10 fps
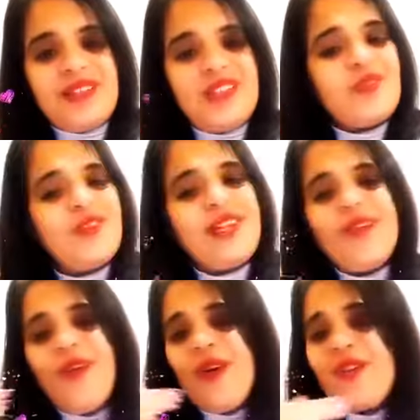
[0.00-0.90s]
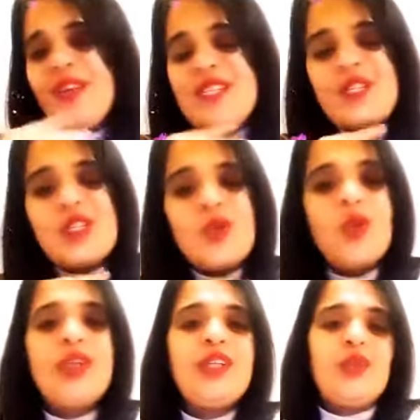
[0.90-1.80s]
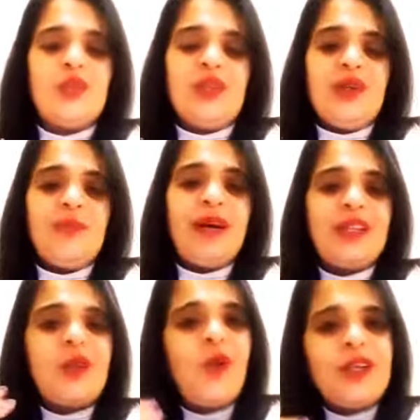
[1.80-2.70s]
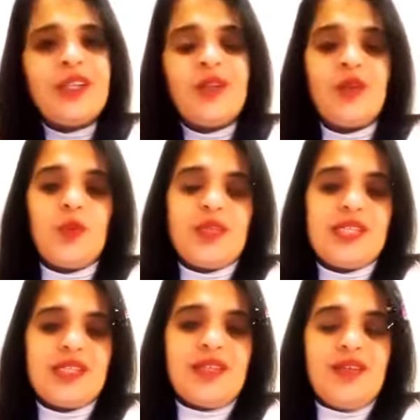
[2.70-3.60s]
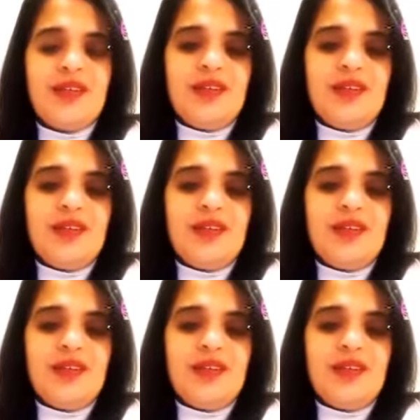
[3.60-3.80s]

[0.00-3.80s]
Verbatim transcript: the way always is shown to you by the God in universe.